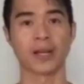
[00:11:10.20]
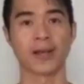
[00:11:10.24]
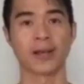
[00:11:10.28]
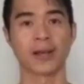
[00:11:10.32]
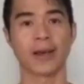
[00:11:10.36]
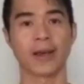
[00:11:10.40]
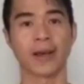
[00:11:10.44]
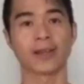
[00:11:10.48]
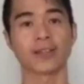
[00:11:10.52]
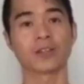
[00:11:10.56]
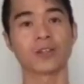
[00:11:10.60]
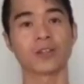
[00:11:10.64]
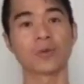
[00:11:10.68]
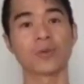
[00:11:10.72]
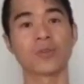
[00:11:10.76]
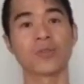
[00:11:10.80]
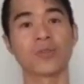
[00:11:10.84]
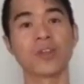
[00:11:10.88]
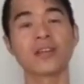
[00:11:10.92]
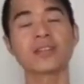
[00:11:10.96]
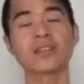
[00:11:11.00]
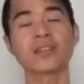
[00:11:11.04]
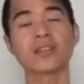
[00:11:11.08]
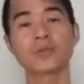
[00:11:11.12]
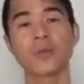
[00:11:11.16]
And so
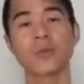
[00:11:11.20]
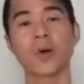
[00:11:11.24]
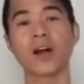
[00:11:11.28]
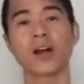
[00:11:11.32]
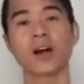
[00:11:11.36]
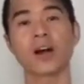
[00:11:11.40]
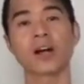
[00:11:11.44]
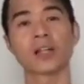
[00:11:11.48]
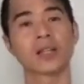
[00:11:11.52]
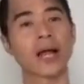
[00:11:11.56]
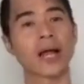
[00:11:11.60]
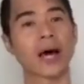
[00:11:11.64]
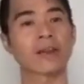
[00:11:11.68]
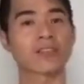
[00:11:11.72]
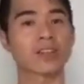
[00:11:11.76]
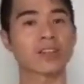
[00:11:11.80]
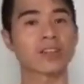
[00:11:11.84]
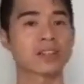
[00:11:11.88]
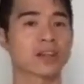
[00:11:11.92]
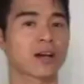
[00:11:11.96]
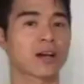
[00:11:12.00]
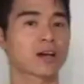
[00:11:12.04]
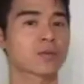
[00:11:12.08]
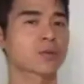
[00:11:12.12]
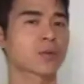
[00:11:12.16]
this is why a lot of
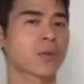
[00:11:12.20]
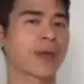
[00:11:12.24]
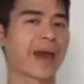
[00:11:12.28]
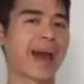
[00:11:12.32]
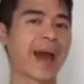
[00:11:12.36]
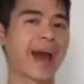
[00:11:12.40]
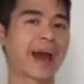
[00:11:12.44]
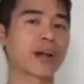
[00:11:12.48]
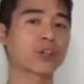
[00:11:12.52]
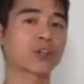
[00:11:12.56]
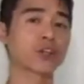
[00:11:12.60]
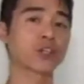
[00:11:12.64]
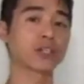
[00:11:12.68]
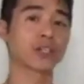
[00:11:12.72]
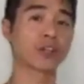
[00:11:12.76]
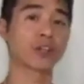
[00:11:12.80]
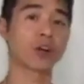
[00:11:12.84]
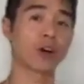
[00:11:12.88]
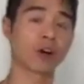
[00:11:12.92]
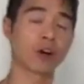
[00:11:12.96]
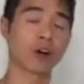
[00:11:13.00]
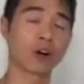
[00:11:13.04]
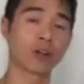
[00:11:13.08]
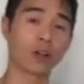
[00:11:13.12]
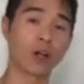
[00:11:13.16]
the times we actually
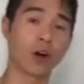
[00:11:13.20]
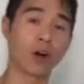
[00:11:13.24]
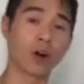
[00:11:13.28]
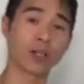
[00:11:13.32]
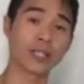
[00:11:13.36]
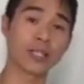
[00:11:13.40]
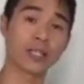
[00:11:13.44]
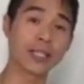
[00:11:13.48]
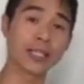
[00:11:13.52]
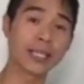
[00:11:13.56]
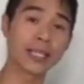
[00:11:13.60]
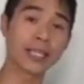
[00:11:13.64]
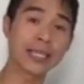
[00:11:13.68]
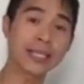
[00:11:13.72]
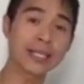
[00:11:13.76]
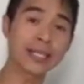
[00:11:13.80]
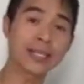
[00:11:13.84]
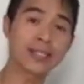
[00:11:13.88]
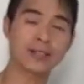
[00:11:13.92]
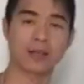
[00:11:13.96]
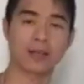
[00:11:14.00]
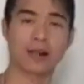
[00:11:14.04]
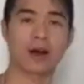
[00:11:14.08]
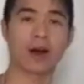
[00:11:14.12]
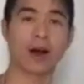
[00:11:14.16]
call our
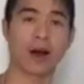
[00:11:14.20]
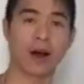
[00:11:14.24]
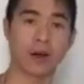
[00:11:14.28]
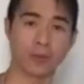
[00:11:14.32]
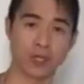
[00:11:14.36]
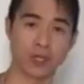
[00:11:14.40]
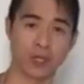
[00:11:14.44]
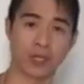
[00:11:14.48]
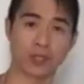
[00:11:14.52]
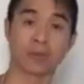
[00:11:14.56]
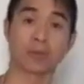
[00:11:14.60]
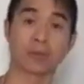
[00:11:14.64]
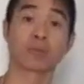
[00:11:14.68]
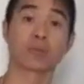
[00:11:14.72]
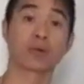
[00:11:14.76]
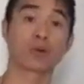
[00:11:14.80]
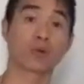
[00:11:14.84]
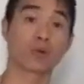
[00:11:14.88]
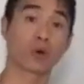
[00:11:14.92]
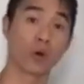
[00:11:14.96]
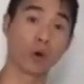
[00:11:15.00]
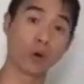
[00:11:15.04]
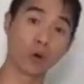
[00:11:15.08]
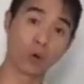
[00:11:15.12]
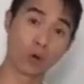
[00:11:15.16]
lease option
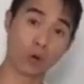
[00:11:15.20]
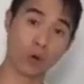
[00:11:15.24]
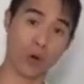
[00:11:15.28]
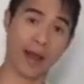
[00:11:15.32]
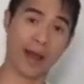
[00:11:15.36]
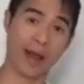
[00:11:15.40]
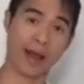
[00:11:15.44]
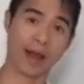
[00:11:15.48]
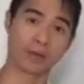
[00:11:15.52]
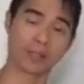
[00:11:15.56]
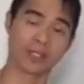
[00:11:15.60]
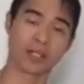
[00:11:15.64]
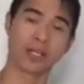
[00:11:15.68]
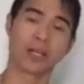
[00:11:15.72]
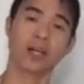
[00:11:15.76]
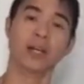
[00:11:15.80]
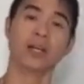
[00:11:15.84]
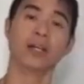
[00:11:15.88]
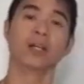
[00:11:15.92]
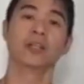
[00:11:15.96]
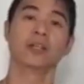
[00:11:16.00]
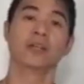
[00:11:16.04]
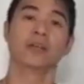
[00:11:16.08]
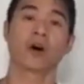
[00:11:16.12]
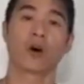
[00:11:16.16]
programs
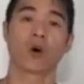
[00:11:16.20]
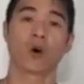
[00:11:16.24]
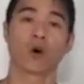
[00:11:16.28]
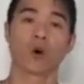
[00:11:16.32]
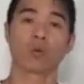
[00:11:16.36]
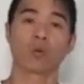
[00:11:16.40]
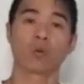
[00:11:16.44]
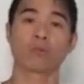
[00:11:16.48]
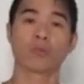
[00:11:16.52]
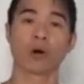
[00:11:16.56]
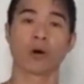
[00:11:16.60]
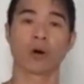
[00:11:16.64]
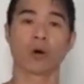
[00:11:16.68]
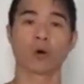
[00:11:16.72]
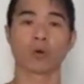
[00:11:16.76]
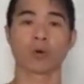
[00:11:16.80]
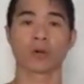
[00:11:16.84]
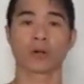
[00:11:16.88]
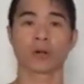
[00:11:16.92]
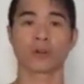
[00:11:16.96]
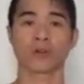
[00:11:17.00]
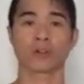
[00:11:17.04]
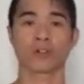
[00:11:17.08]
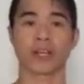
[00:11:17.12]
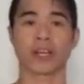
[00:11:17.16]
home
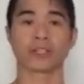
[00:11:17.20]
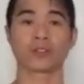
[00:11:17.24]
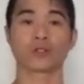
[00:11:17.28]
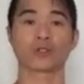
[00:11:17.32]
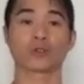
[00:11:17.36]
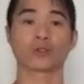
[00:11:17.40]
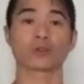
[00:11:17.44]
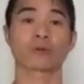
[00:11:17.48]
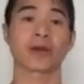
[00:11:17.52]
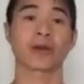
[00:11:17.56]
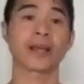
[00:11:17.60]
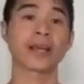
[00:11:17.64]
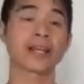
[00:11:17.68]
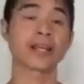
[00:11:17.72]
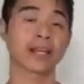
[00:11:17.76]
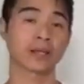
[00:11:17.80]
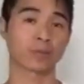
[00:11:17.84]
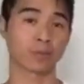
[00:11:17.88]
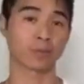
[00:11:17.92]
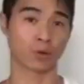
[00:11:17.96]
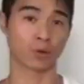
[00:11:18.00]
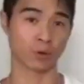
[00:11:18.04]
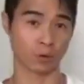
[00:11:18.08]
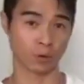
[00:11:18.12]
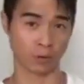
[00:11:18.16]
owners in training
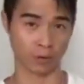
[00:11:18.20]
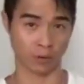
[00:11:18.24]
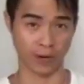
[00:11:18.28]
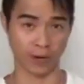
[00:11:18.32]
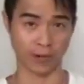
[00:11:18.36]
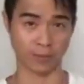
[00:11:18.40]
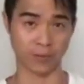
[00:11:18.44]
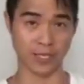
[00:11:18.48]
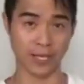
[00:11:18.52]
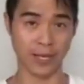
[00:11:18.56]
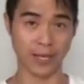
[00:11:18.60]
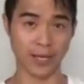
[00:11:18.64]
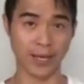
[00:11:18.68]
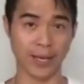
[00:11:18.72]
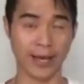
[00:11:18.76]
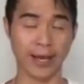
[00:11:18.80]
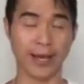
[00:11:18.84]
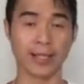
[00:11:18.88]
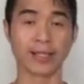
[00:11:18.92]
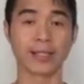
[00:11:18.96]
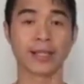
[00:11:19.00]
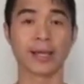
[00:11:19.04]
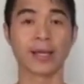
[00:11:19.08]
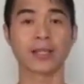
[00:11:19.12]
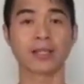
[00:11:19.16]
programs.
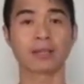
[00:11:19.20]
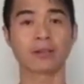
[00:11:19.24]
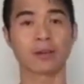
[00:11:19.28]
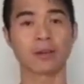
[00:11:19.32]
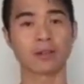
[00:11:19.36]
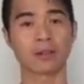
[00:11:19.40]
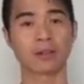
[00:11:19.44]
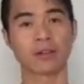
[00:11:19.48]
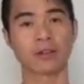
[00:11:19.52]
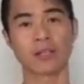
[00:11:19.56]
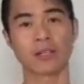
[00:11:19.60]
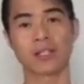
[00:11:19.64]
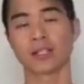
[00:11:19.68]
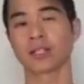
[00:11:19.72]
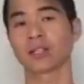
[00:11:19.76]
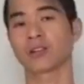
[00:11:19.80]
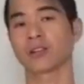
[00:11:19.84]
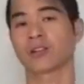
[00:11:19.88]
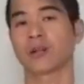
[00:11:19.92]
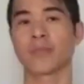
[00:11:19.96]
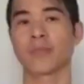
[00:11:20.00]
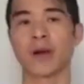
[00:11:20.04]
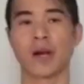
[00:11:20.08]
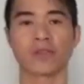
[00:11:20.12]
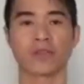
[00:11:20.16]
And later on, you're going to
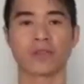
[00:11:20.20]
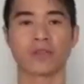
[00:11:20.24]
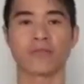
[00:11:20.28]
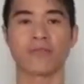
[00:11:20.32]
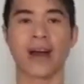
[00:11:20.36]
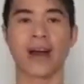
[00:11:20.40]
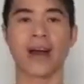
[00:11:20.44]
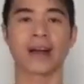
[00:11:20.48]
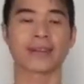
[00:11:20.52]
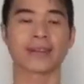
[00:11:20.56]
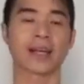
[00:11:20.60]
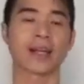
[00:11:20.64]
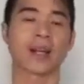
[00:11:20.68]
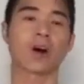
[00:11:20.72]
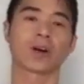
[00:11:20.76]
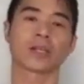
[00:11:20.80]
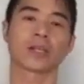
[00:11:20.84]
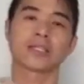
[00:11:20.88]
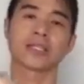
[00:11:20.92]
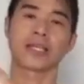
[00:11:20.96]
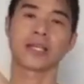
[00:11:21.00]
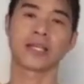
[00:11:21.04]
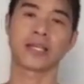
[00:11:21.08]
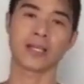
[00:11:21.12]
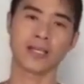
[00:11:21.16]
learn about the fact that our
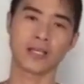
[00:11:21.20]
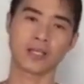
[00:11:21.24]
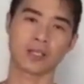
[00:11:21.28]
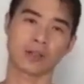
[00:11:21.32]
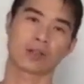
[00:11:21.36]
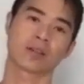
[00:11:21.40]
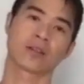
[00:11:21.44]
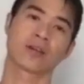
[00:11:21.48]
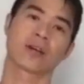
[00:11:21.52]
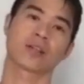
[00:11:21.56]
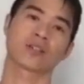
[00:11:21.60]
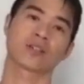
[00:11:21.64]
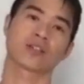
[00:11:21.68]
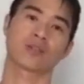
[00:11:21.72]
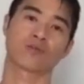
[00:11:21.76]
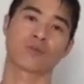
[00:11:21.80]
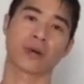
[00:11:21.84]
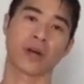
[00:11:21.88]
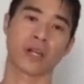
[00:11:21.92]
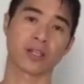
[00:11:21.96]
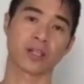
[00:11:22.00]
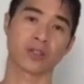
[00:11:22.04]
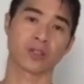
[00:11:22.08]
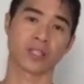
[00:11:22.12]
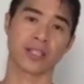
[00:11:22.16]
tenants are not just
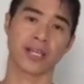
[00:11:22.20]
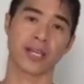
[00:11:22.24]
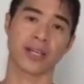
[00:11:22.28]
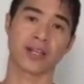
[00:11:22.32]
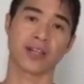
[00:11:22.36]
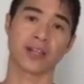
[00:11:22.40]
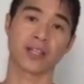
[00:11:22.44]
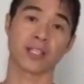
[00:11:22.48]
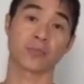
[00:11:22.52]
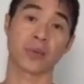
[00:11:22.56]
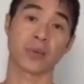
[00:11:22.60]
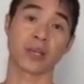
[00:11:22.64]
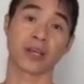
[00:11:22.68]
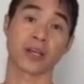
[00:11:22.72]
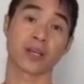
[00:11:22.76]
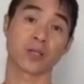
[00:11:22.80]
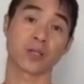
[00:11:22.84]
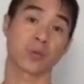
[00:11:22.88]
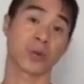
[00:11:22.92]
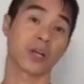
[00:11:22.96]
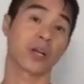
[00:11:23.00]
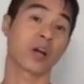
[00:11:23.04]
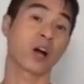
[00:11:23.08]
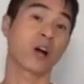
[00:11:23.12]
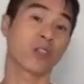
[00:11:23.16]
regular tenants because
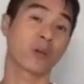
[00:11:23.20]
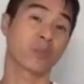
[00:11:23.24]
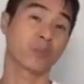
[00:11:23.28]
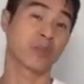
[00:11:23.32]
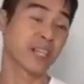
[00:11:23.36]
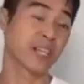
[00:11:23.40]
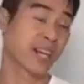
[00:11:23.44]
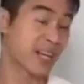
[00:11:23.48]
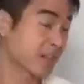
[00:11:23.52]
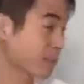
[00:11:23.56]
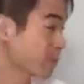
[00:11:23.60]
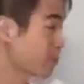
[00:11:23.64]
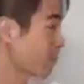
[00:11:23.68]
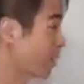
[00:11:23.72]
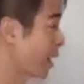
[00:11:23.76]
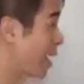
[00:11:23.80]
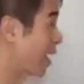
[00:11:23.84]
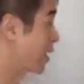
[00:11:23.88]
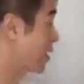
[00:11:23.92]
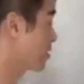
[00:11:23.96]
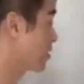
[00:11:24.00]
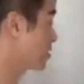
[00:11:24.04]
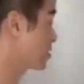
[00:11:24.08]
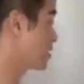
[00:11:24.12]
we call them tenant buyers.